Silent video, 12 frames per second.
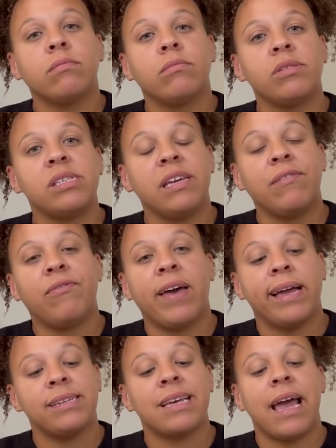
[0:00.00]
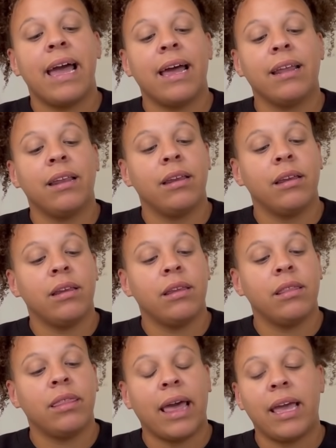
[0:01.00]
see fit and
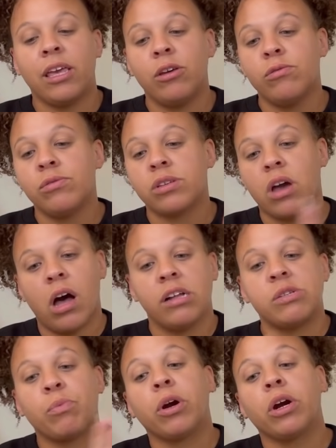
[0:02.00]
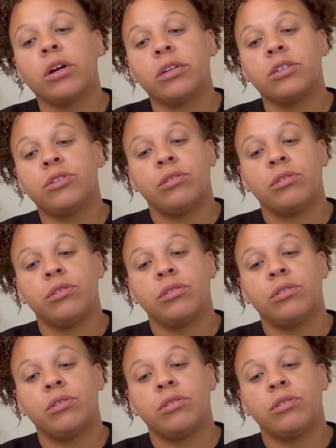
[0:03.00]
they use God's word